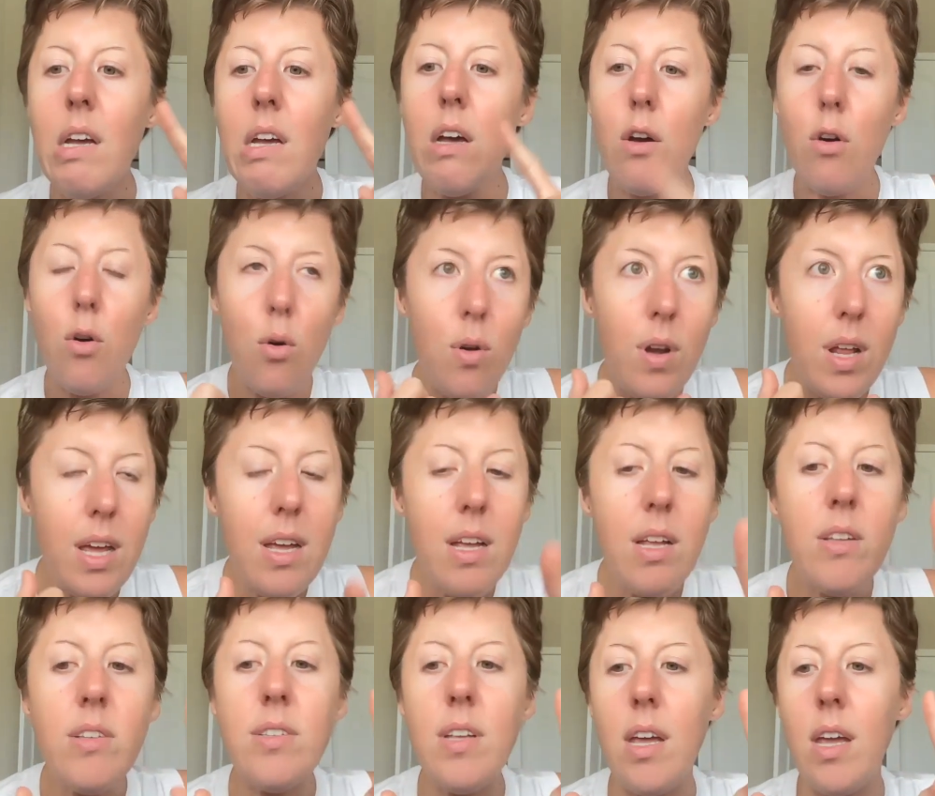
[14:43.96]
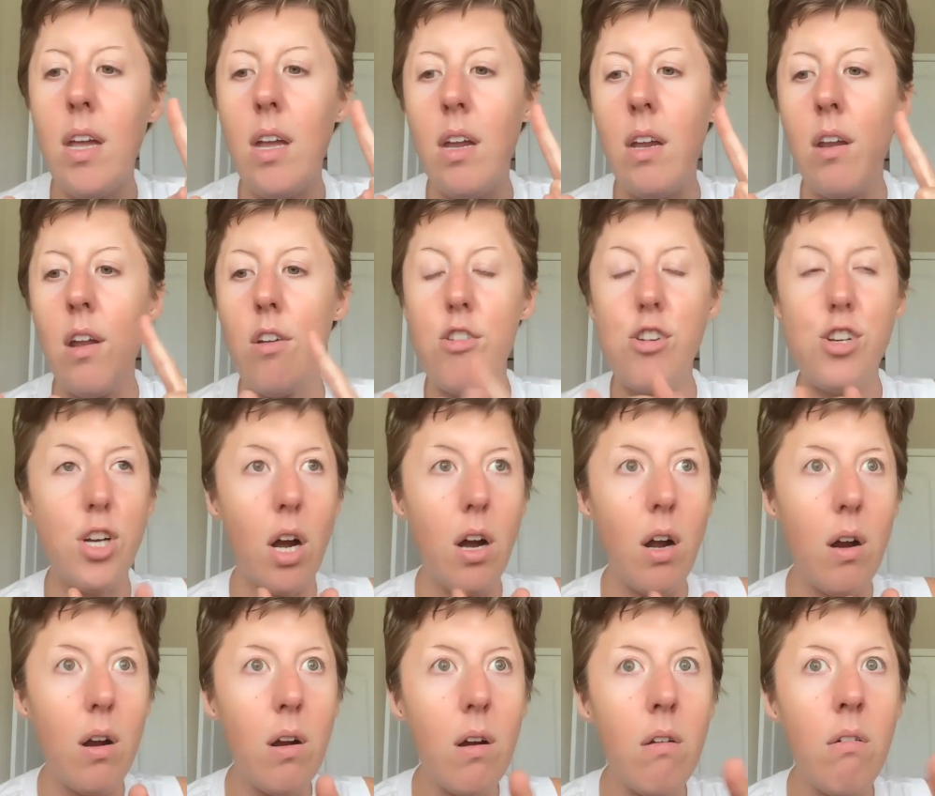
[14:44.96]
Udi's and
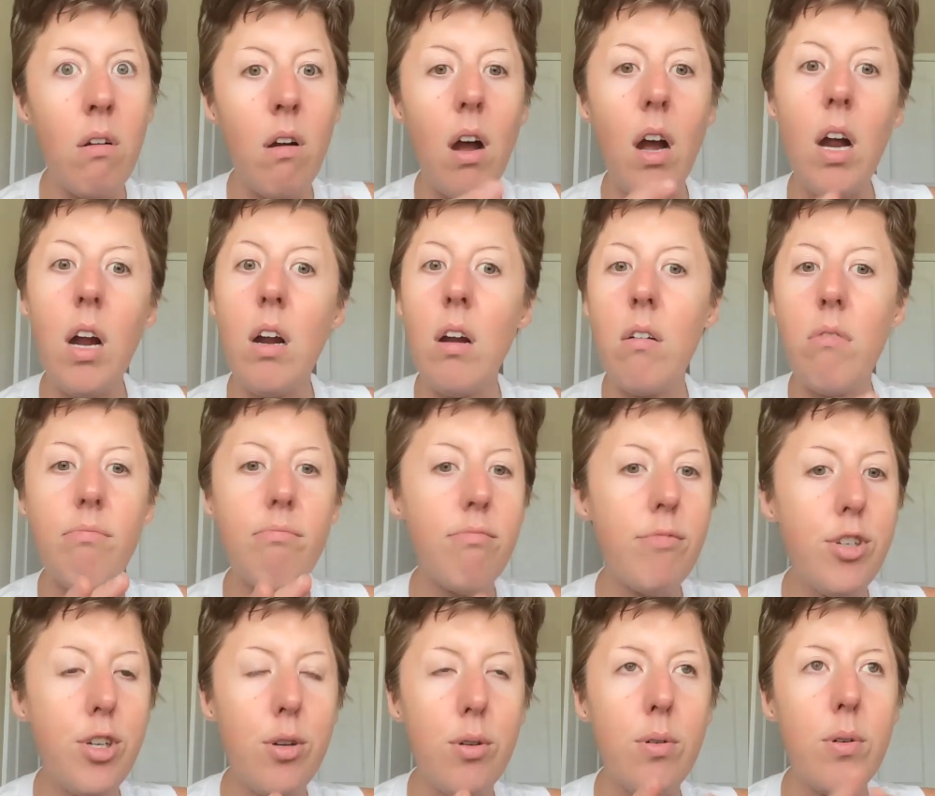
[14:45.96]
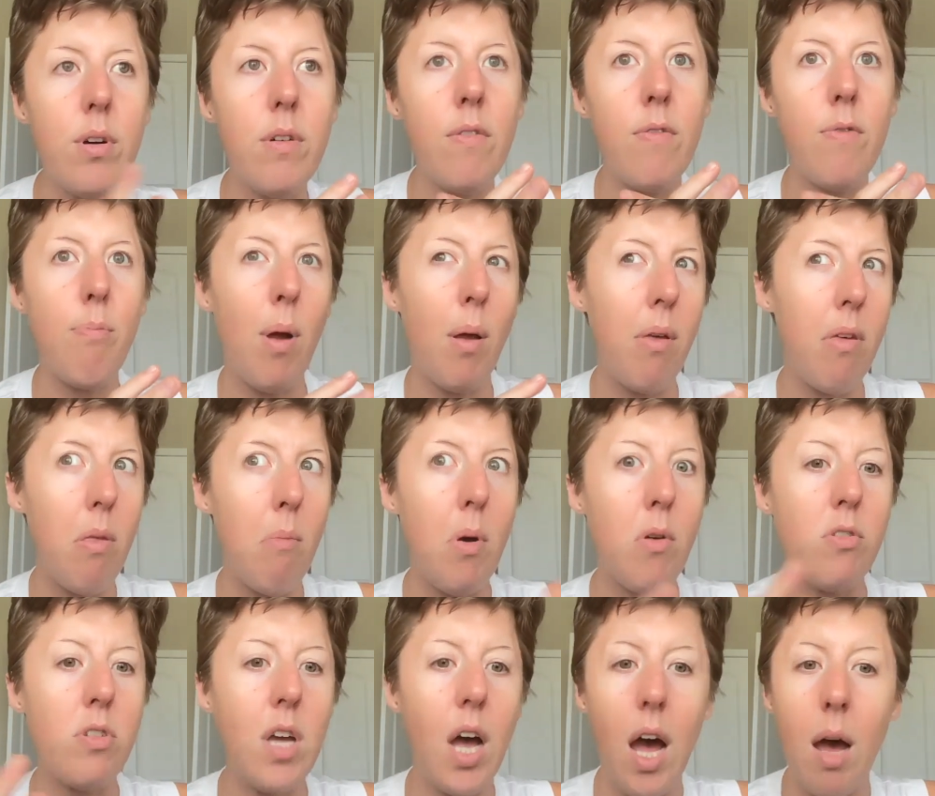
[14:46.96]
Char are two of probably the
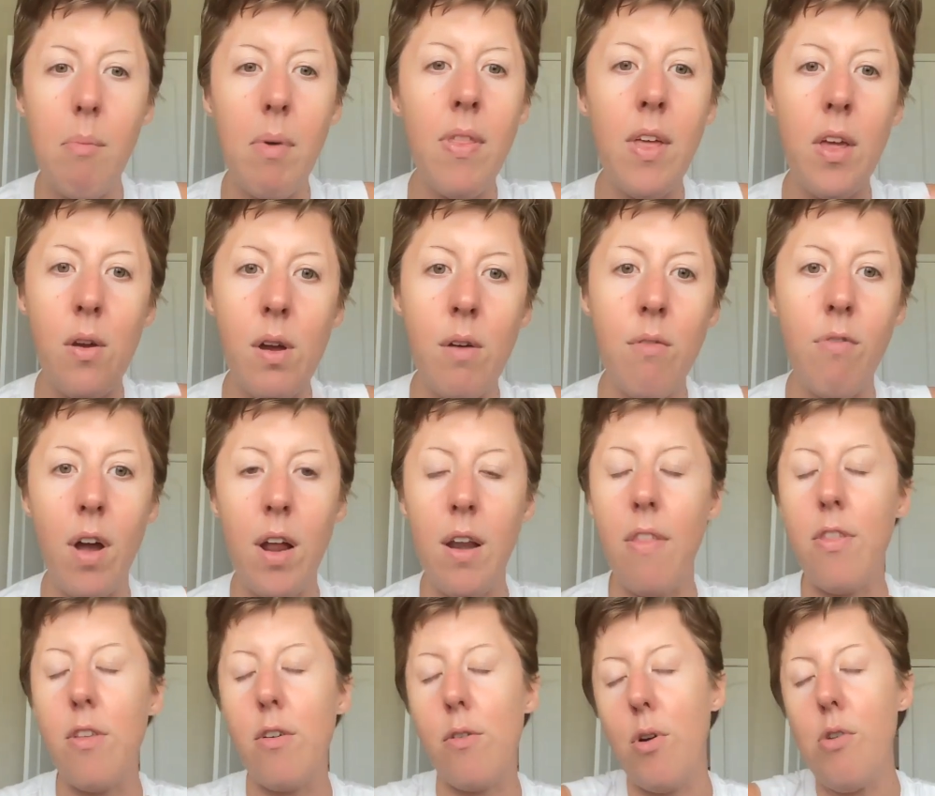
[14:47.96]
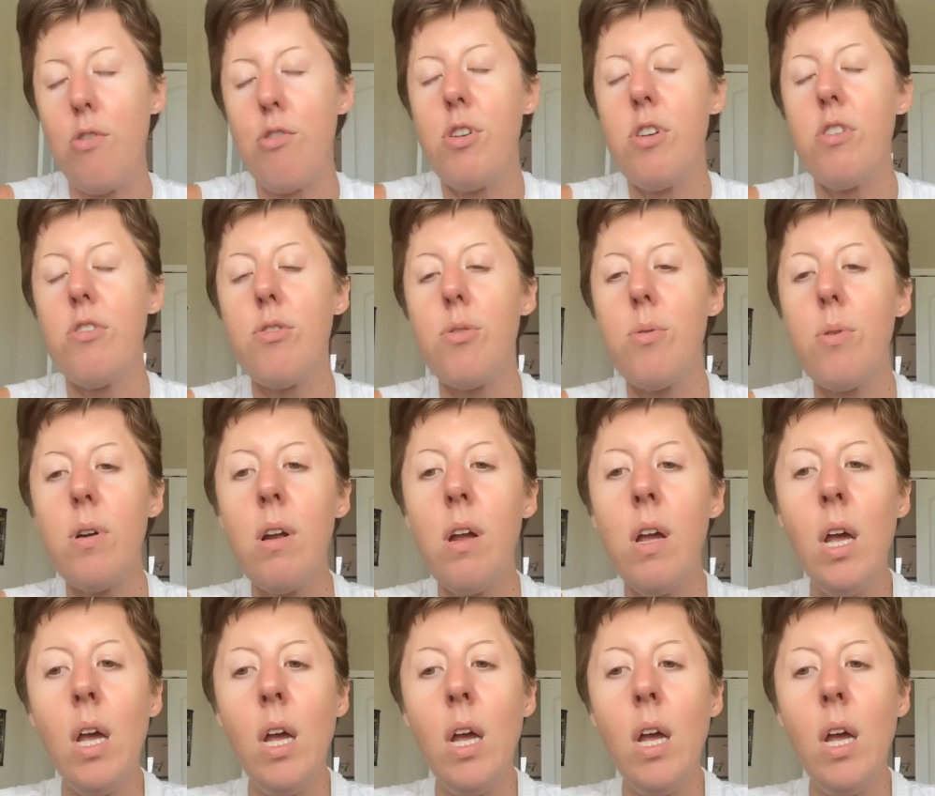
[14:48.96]
most common that you can find at the grocery store,